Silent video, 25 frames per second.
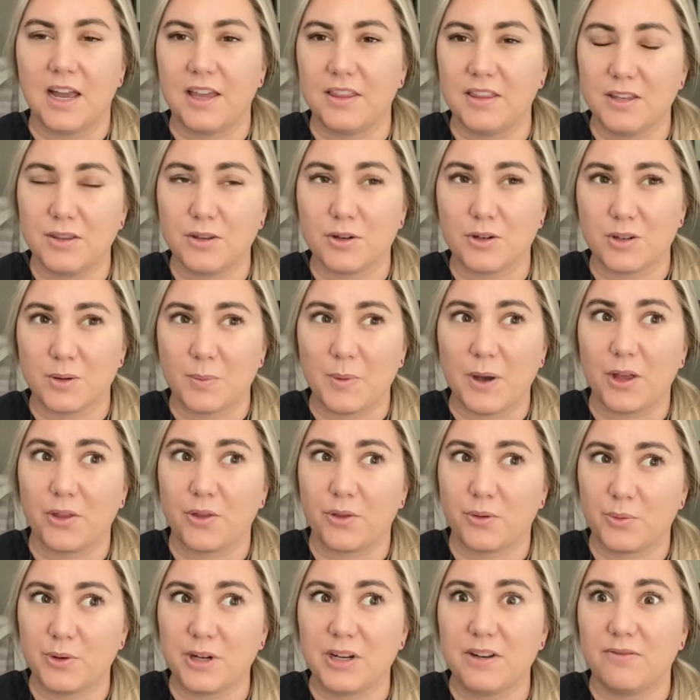I think there's about
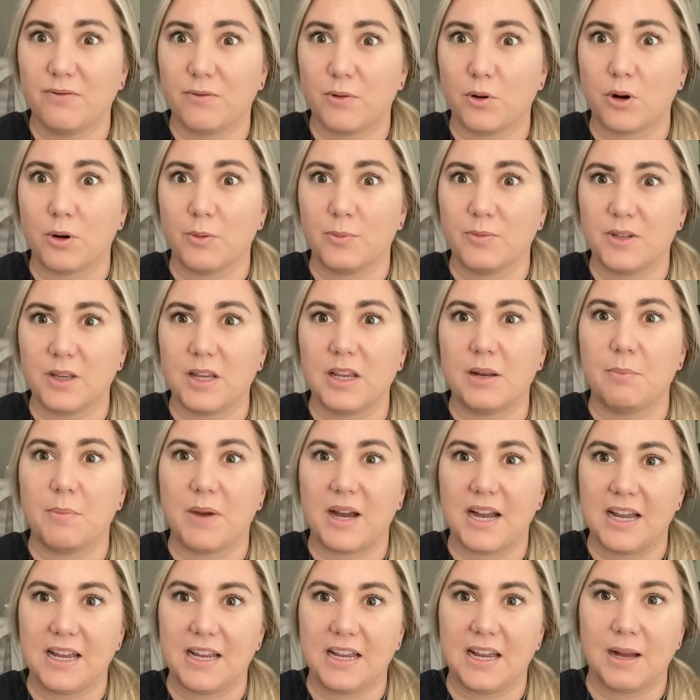3 forms in
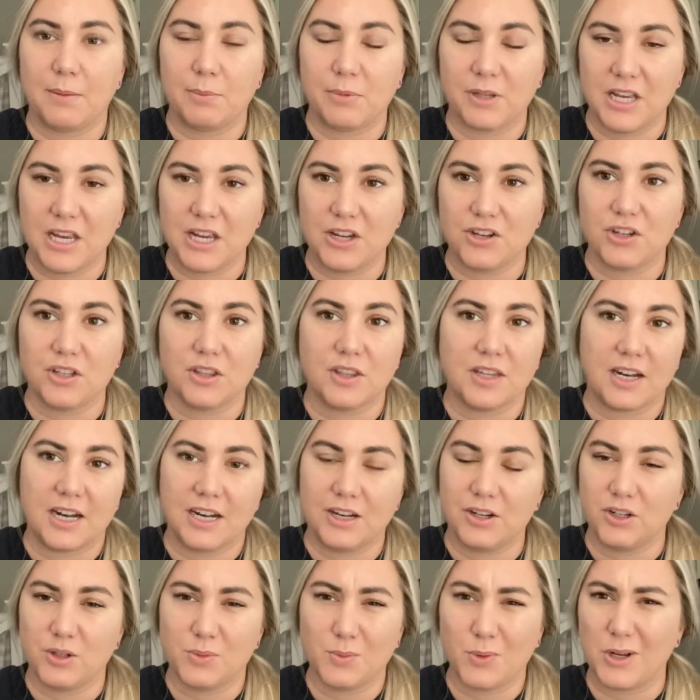my application that I
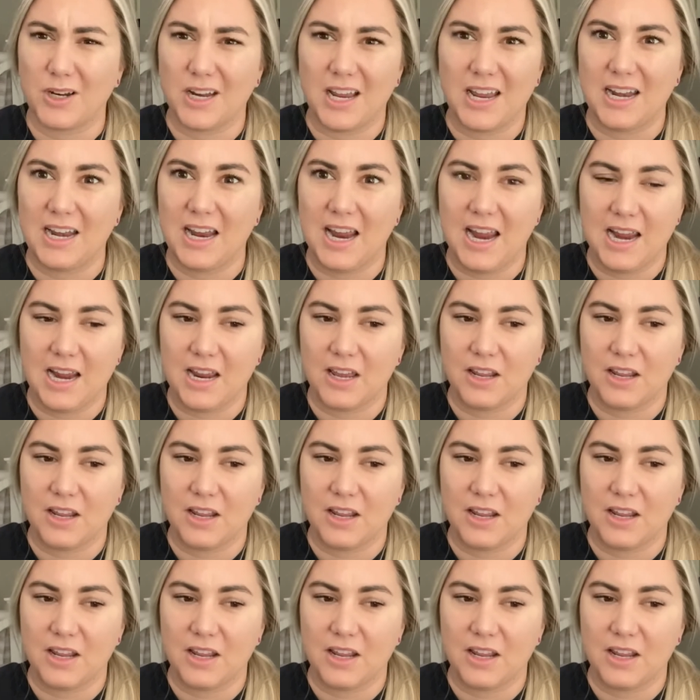just put NA,